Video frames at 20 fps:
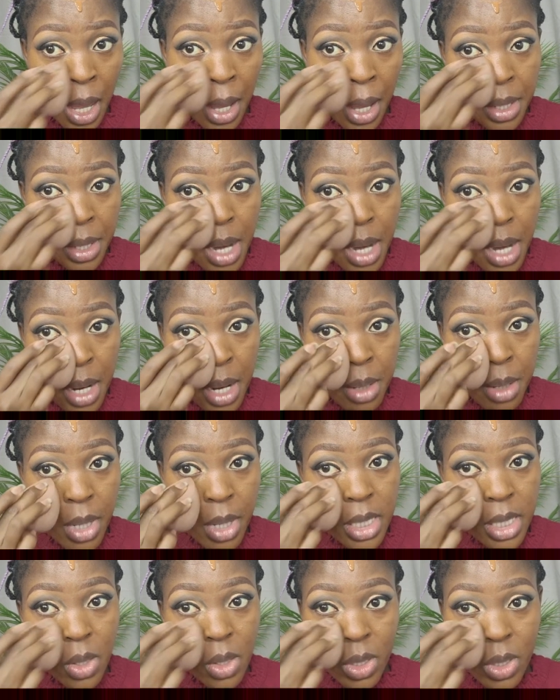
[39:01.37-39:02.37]
then
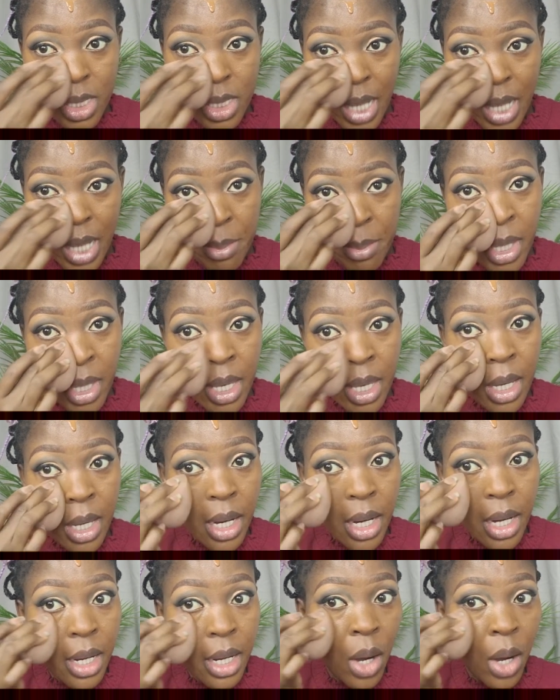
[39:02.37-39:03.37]
please contact me
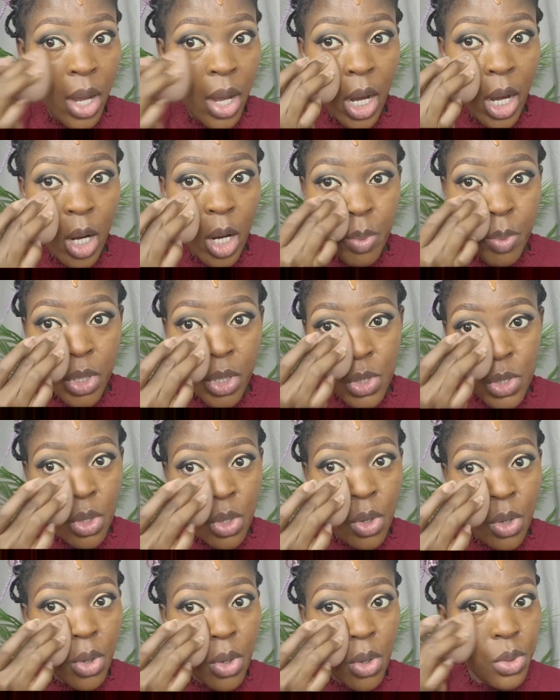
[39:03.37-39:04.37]
and I will help you to
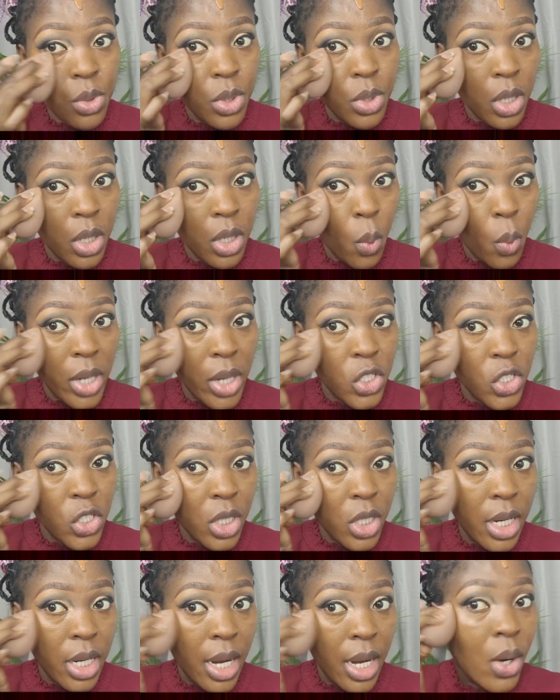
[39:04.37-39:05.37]
go through the
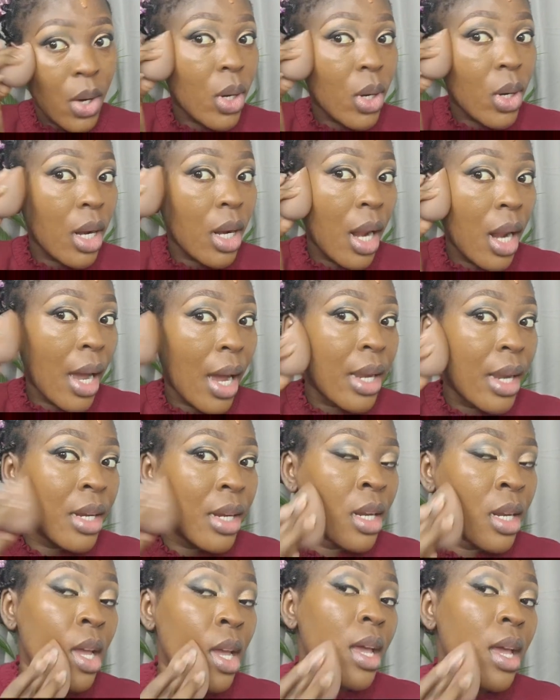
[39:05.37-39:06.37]
questionnaire
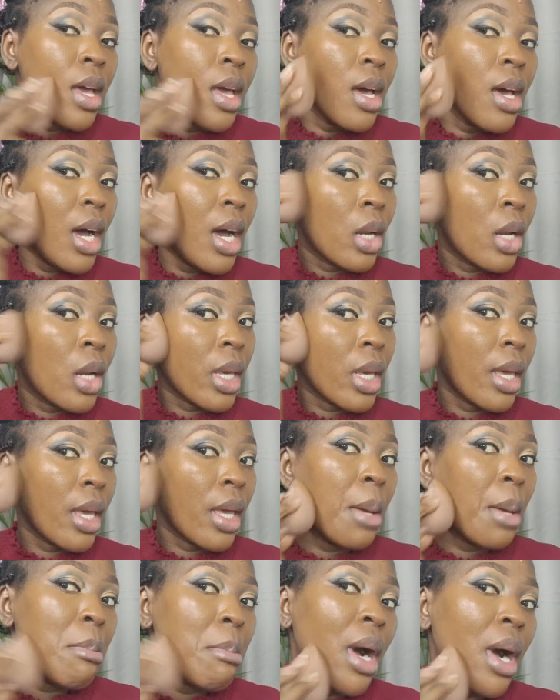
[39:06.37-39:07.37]
online and we can
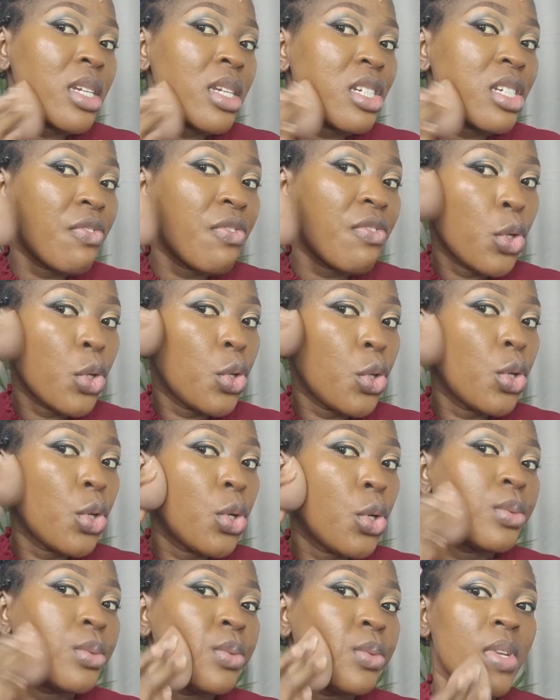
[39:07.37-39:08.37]
get a match for
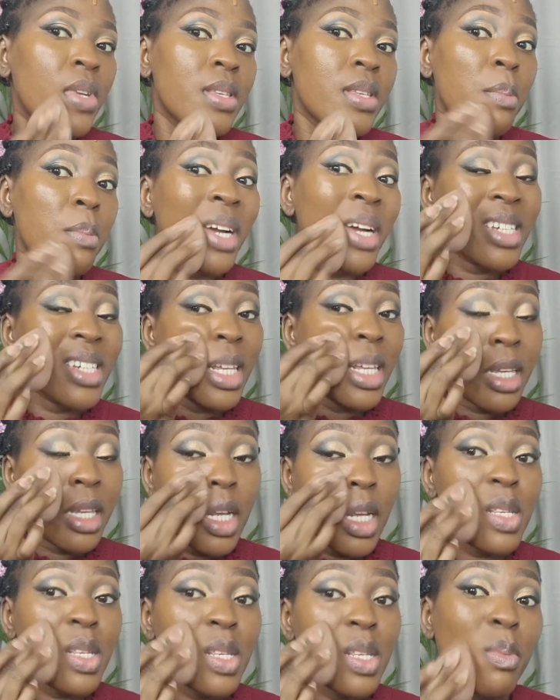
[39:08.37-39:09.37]
you. There's a match, I
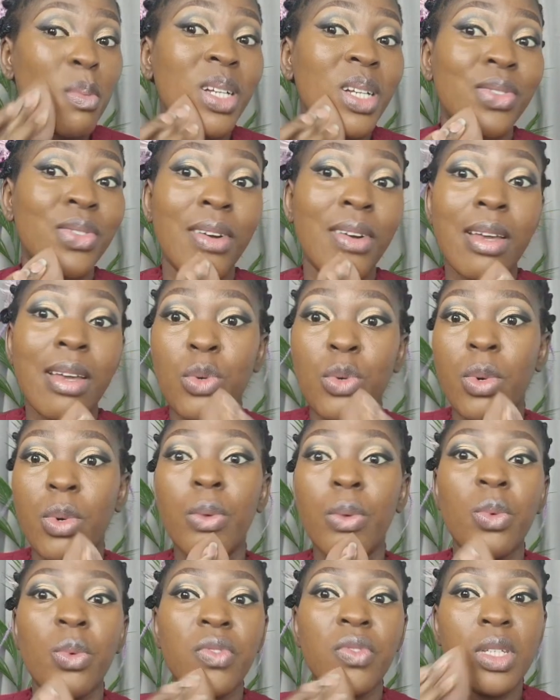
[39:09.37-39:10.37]
think there's a match for
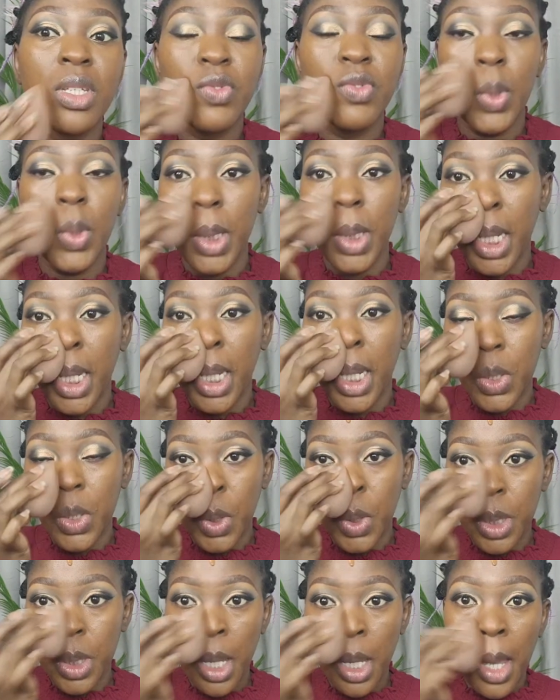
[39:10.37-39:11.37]
everyone with this
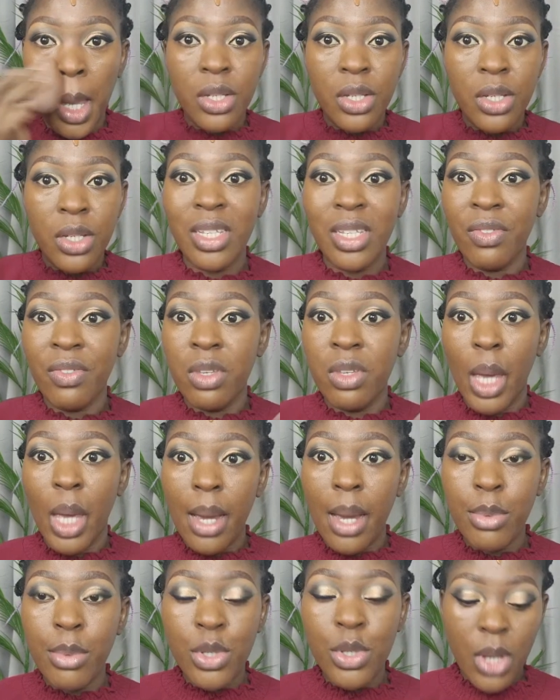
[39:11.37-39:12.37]
foundation. You just have to
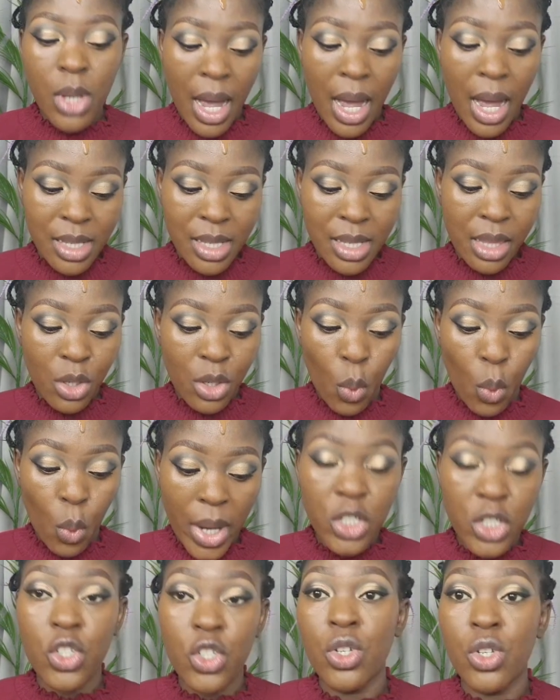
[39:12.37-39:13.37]
be able to answer the
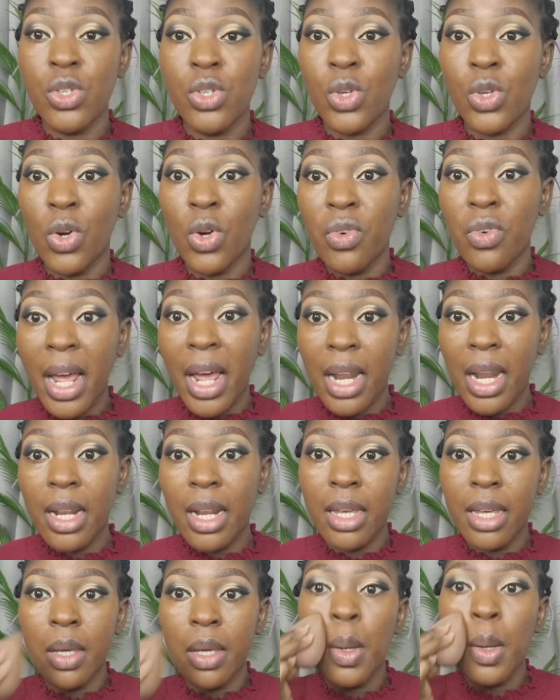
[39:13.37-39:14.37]
questions
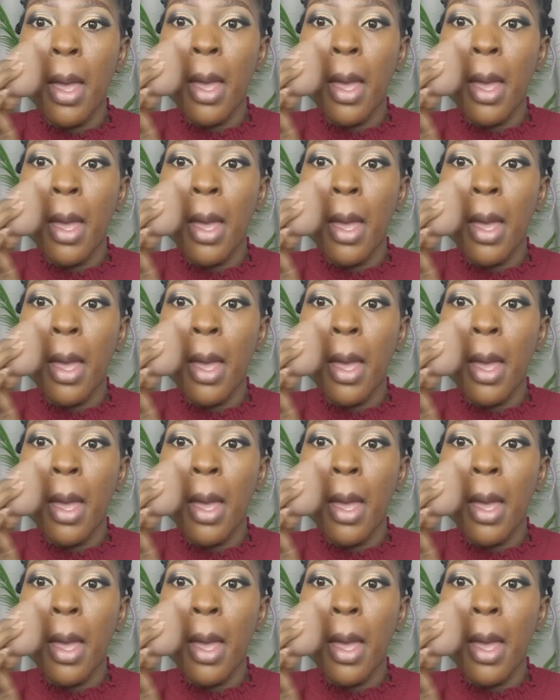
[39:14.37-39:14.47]
correctly,